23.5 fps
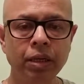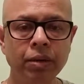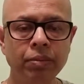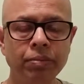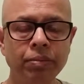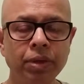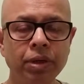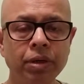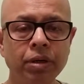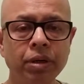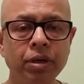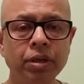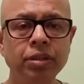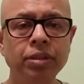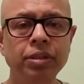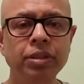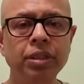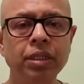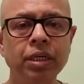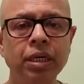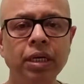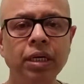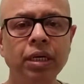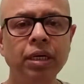Because
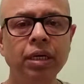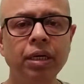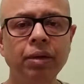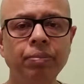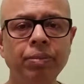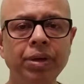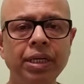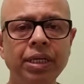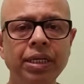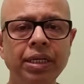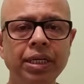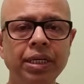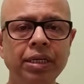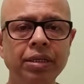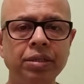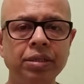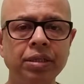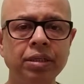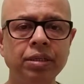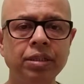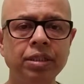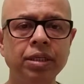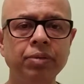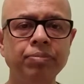
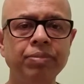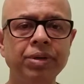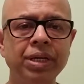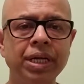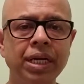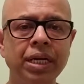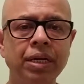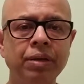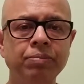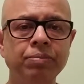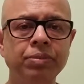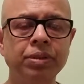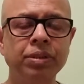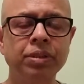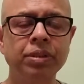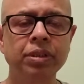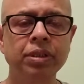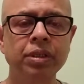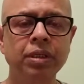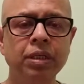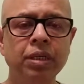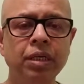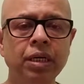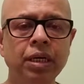meditation sometimes
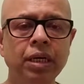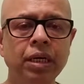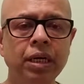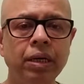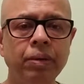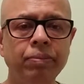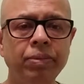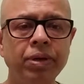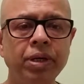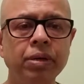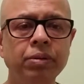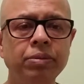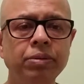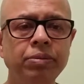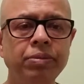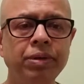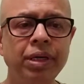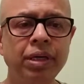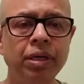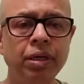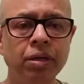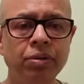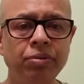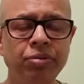becomes very
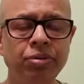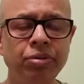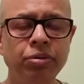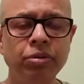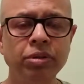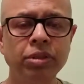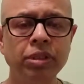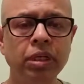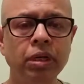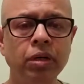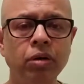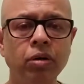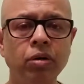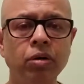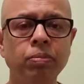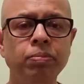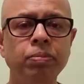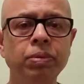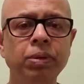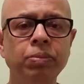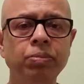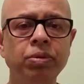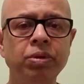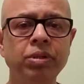confusing, a lot of
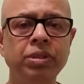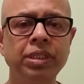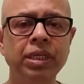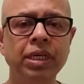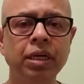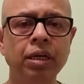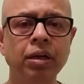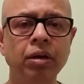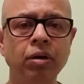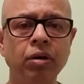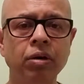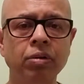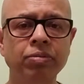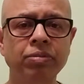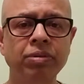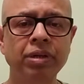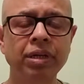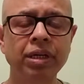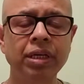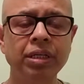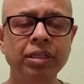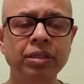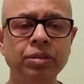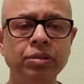people say a lot of
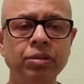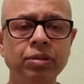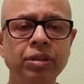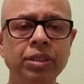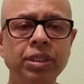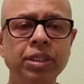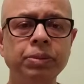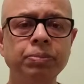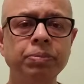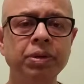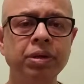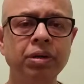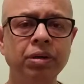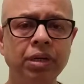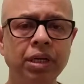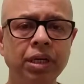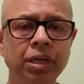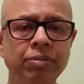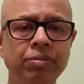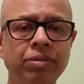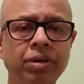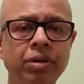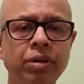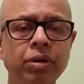things, so this particular
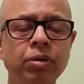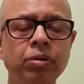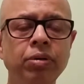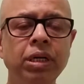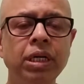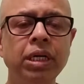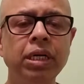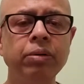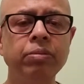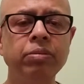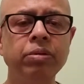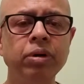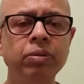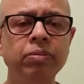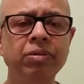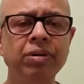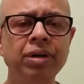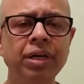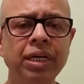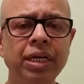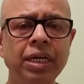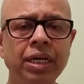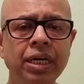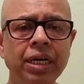video will give you a
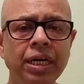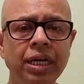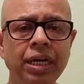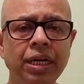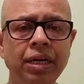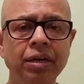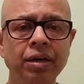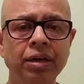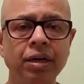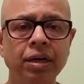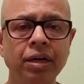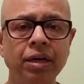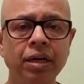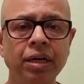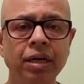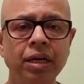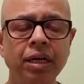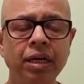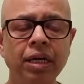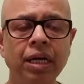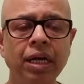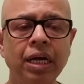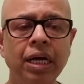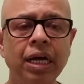very clear
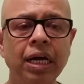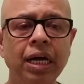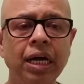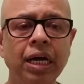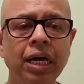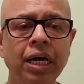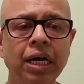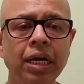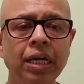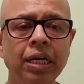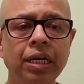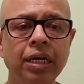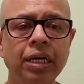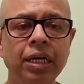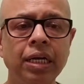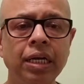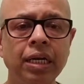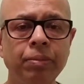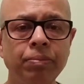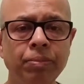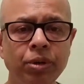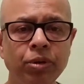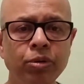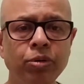and a
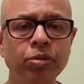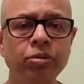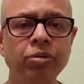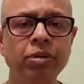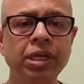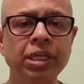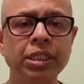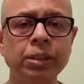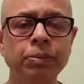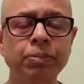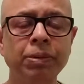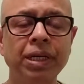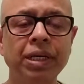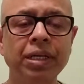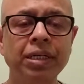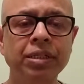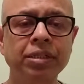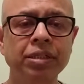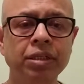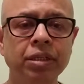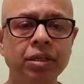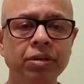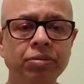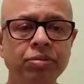beautiful
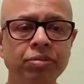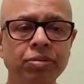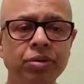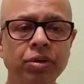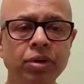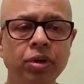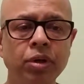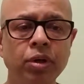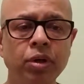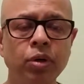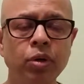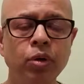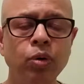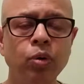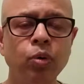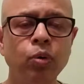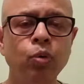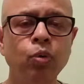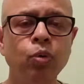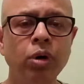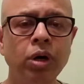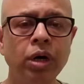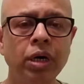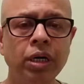explanation of
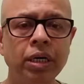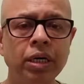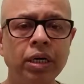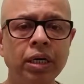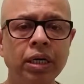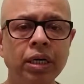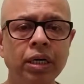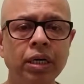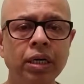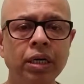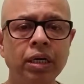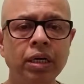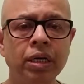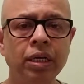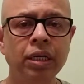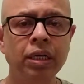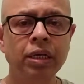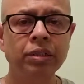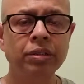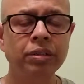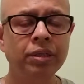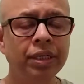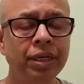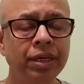what
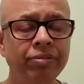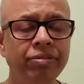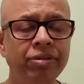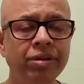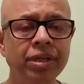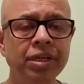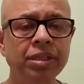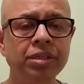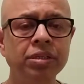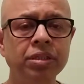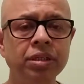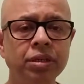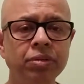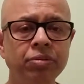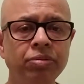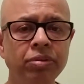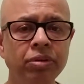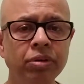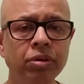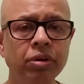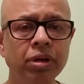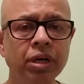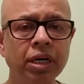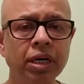is the definition of
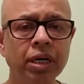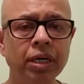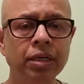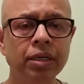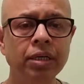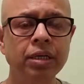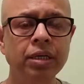yoga,